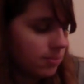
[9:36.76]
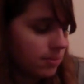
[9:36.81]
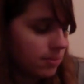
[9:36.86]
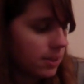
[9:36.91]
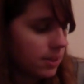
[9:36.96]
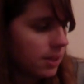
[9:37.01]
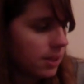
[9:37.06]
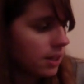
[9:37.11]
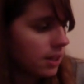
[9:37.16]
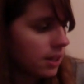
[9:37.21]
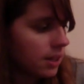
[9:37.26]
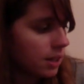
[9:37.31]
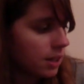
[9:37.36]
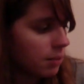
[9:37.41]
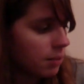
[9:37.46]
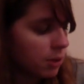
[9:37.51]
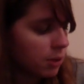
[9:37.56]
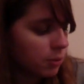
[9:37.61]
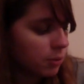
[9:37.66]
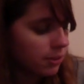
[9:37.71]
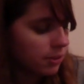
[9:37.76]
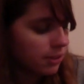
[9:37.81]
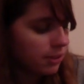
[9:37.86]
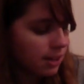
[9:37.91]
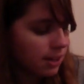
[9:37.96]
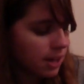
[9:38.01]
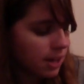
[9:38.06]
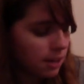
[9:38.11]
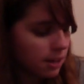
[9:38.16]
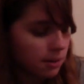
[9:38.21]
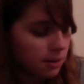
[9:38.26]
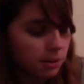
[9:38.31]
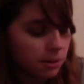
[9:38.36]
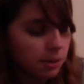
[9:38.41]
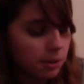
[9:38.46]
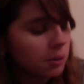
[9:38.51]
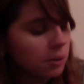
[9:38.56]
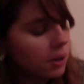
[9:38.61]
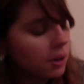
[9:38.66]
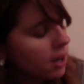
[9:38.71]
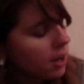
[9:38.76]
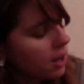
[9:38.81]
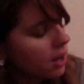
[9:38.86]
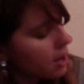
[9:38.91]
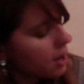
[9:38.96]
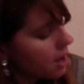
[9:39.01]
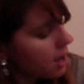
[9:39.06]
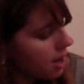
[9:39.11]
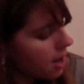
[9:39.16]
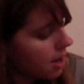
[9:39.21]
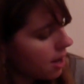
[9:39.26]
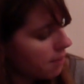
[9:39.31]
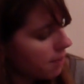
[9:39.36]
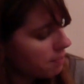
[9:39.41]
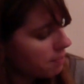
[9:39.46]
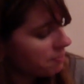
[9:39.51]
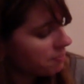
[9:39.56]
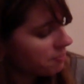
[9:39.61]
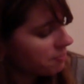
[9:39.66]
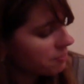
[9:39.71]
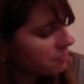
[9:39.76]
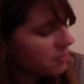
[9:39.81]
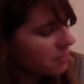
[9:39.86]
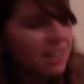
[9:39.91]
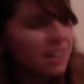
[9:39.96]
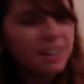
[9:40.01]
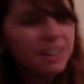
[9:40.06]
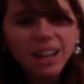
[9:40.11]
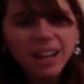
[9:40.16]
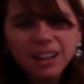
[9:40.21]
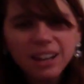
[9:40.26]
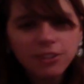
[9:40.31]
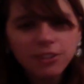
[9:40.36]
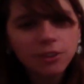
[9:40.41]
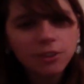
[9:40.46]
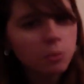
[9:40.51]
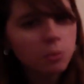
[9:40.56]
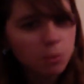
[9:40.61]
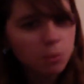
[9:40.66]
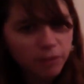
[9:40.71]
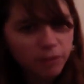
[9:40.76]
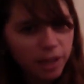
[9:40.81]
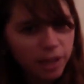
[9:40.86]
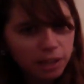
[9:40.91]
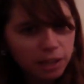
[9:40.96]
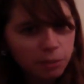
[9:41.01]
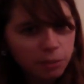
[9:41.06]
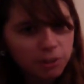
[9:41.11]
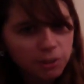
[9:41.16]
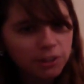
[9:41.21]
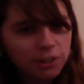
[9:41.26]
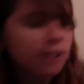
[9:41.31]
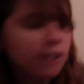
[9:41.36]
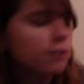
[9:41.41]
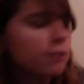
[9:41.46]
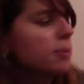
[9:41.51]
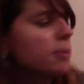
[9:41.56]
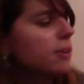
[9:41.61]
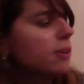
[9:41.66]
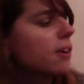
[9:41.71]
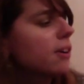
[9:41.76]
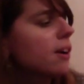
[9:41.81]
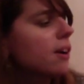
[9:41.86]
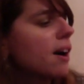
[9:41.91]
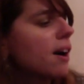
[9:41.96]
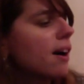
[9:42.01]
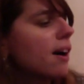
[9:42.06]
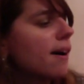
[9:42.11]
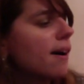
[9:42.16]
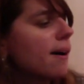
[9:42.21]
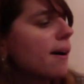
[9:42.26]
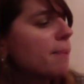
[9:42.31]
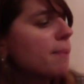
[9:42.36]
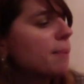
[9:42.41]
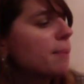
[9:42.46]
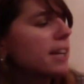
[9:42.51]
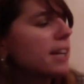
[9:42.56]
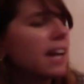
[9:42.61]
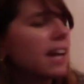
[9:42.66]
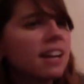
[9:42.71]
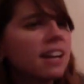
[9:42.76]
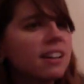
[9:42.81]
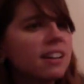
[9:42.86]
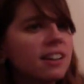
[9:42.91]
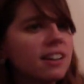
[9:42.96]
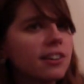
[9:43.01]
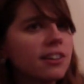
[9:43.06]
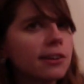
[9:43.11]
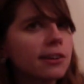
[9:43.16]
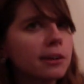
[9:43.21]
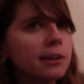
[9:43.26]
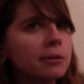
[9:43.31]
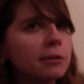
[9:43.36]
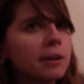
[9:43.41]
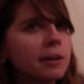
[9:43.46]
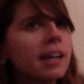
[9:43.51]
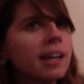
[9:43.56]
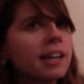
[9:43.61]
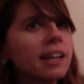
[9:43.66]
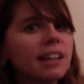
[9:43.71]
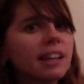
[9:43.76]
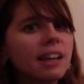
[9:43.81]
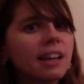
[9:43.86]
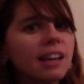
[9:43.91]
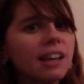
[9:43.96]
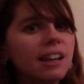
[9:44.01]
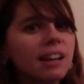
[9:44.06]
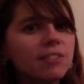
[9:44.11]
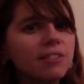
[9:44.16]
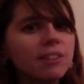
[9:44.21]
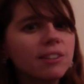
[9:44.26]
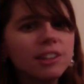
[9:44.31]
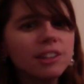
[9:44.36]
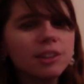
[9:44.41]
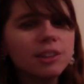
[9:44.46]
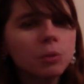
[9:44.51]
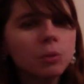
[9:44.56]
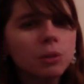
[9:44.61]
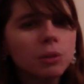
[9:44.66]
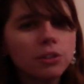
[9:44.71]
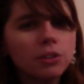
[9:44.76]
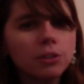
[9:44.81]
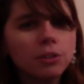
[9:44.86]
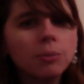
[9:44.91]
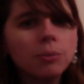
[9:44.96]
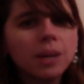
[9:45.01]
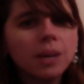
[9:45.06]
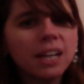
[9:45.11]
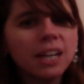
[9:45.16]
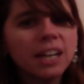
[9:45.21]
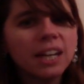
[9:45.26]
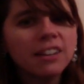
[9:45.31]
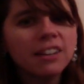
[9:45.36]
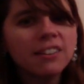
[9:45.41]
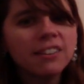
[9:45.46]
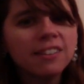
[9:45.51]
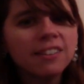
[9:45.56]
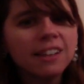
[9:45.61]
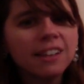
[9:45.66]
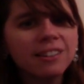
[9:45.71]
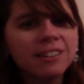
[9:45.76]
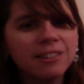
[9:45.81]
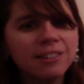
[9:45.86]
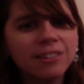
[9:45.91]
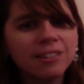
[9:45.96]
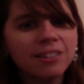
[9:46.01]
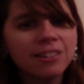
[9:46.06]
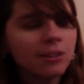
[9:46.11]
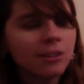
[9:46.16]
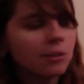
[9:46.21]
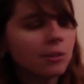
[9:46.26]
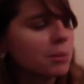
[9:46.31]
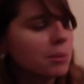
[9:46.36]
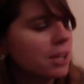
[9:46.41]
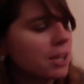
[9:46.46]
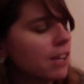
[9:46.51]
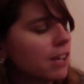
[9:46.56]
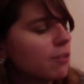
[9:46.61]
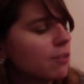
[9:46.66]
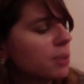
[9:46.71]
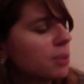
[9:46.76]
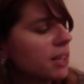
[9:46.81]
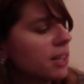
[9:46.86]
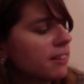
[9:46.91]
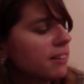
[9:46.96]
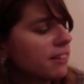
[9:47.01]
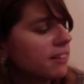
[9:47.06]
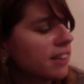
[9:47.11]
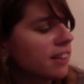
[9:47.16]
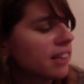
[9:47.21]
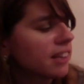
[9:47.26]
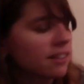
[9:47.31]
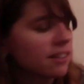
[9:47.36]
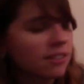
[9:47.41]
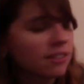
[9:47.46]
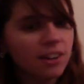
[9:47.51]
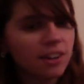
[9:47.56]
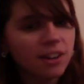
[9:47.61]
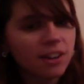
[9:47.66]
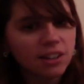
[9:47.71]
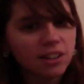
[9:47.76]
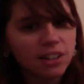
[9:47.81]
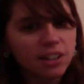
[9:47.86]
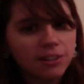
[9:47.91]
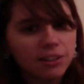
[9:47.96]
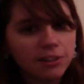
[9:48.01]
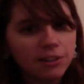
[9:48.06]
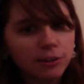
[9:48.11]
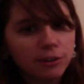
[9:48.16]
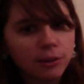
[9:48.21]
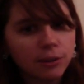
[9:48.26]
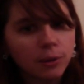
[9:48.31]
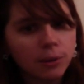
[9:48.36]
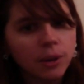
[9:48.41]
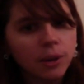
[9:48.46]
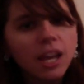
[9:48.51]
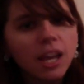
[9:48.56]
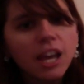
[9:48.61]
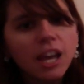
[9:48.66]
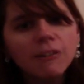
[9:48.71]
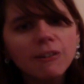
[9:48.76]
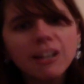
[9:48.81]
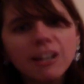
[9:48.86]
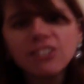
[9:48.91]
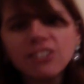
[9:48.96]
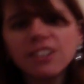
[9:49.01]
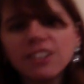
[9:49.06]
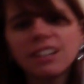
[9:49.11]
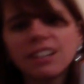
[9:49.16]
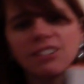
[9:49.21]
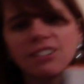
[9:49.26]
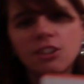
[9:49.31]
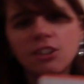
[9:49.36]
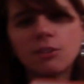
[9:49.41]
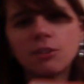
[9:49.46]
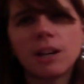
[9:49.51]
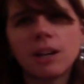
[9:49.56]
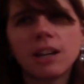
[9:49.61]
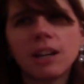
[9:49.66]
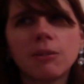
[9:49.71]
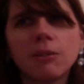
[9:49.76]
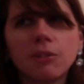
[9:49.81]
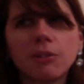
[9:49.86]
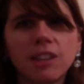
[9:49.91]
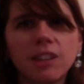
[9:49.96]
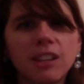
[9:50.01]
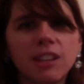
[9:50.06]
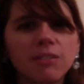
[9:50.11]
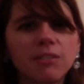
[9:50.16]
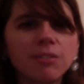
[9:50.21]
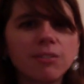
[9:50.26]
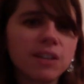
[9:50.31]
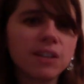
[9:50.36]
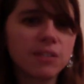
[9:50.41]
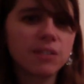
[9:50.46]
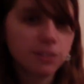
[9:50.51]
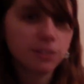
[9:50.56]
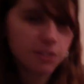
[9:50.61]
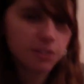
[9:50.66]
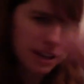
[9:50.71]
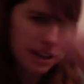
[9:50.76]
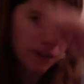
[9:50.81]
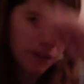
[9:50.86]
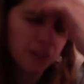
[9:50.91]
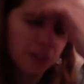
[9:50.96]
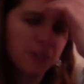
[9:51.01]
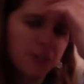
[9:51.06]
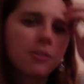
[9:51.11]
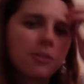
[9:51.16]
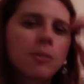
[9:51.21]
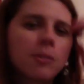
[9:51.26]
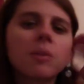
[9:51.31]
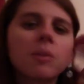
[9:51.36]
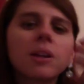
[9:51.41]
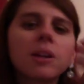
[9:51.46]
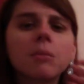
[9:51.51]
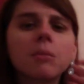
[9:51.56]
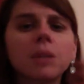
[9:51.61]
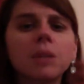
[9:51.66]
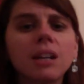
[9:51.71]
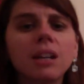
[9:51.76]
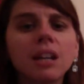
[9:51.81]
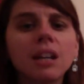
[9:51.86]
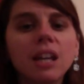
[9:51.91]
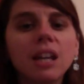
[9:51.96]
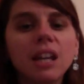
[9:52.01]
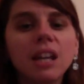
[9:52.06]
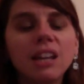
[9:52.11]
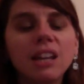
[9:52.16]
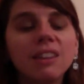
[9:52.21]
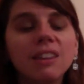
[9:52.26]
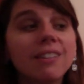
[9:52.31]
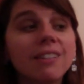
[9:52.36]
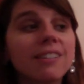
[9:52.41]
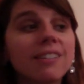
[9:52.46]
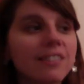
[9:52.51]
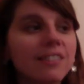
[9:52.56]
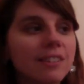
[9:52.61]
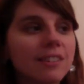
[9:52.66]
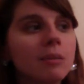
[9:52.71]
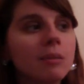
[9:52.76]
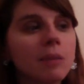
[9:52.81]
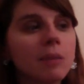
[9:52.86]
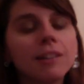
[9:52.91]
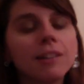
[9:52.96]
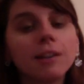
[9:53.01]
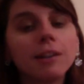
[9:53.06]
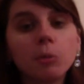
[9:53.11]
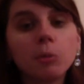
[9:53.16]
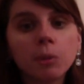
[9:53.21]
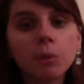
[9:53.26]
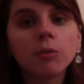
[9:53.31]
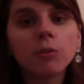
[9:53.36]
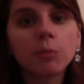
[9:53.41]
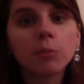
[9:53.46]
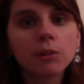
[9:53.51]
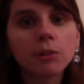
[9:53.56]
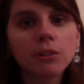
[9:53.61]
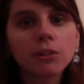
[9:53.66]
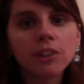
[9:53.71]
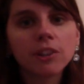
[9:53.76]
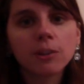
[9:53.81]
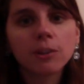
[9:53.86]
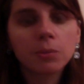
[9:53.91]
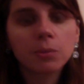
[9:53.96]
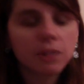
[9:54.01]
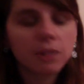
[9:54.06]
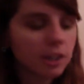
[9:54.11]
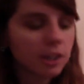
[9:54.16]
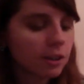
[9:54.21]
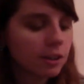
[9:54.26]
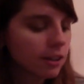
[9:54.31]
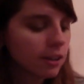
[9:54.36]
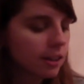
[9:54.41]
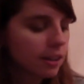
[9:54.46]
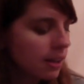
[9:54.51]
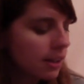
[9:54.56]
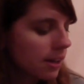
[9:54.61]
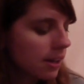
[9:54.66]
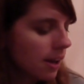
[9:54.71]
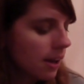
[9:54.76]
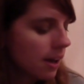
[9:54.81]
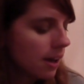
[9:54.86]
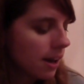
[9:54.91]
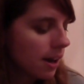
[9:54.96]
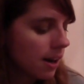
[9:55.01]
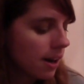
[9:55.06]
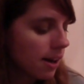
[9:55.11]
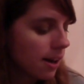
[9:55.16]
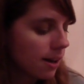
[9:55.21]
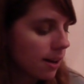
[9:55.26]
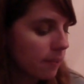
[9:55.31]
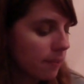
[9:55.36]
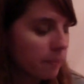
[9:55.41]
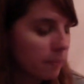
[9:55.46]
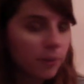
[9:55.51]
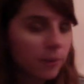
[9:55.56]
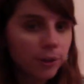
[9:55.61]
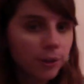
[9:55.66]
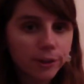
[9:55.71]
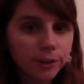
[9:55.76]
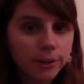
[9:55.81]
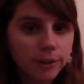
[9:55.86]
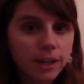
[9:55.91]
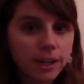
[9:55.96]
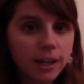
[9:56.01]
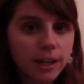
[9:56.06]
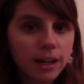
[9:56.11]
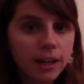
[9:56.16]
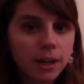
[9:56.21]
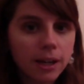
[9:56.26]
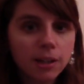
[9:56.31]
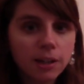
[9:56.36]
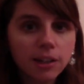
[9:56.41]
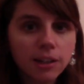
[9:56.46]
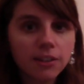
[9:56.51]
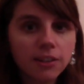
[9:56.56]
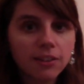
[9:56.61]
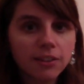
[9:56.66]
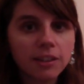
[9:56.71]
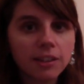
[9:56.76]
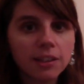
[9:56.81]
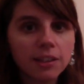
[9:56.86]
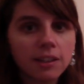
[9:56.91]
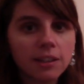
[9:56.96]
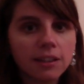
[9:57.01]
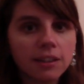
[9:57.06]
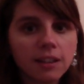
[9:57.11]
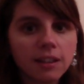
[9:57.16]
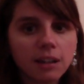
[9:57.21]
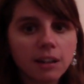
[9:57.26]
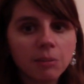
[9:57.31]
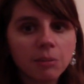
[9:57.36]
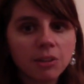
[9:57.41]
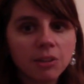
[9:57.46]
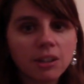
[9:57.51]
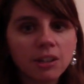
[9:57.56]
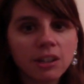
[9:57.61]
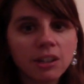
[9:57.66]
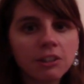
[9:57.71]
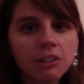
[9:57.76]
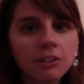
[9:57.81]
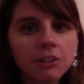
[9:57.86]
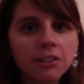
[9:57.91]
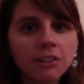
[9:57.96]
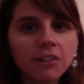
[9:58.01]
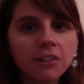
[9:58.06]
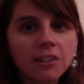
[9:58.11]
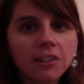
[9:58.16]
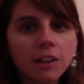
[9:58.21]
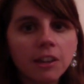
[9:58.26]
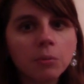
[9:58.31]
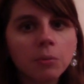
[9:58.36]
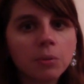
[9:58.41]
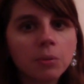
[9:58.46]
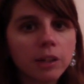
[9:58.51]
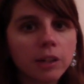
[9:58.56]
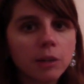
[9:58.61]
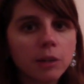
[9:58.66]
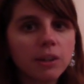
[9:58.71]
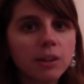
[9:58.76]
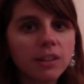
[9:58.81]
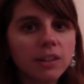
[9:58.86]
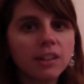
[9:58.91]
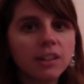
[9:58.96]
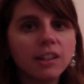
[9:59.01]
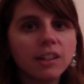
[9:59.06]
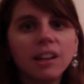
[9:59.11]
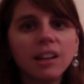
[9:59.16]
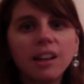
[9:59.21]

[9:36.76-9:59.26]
Again, how much was it? I don't know. Not a super valuable textbook, but it had a nice low rank, and I feel like there weren't too many sellers, too many FBA sellers on it. So, and when I say nice low rank, it was like 500,000 or something. I mean, it doesn't seem that low, but for books, that's pretty good. So yeah, I'm going to send it into Amazon. It should sell pretty quickly.